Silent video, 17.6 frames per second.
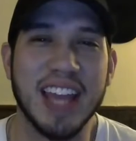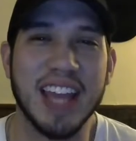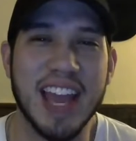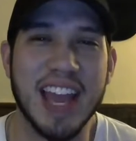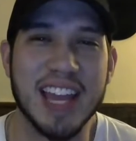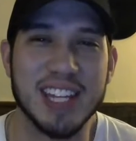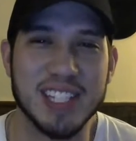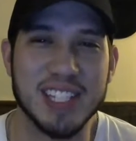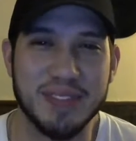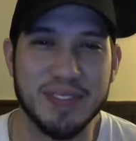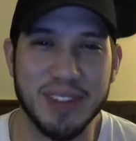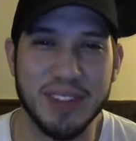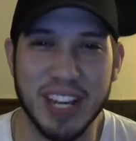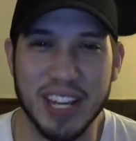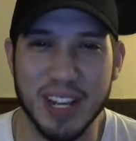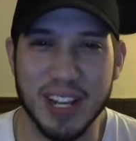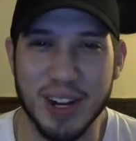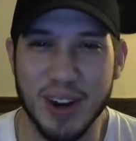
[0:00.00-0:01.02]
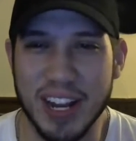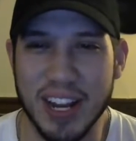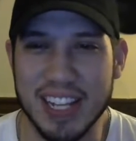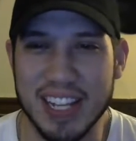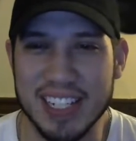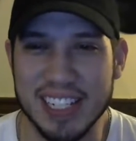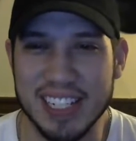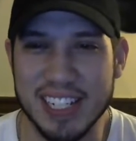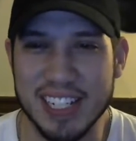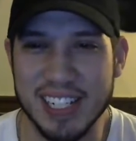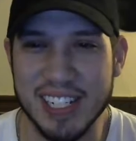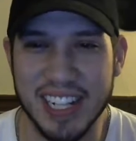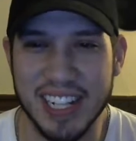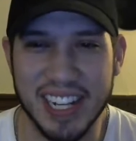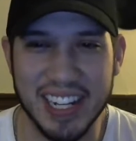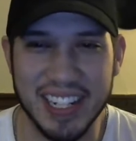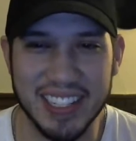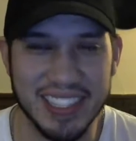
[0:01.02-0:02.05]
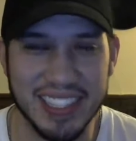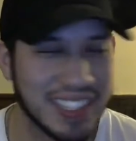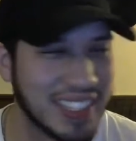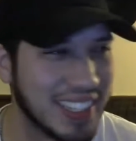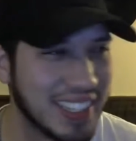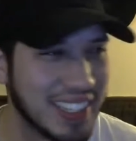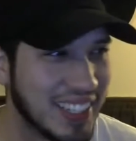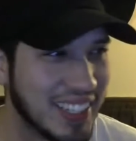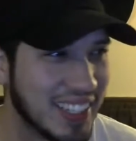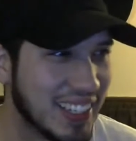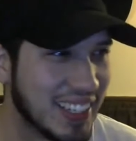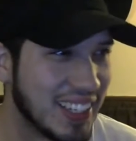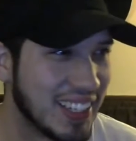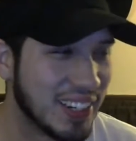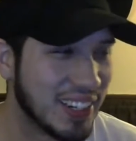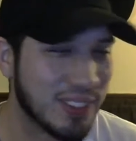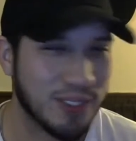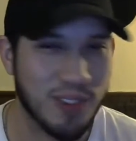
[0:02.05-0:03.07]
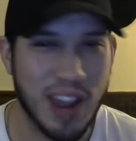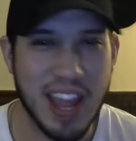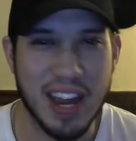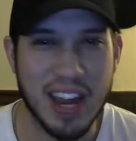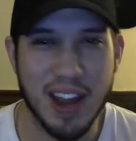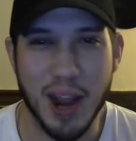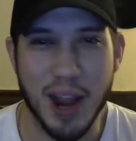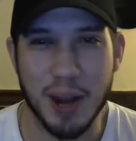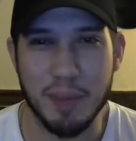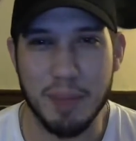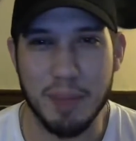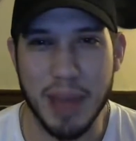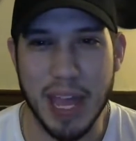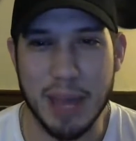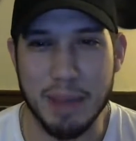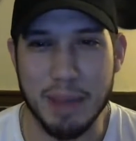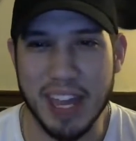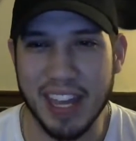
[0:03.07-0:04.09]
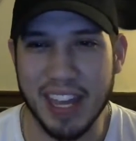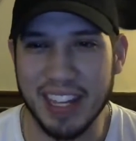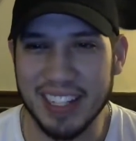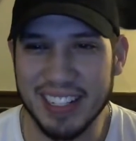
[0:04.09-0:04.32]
ass fucking crazy shit. Radar, baby.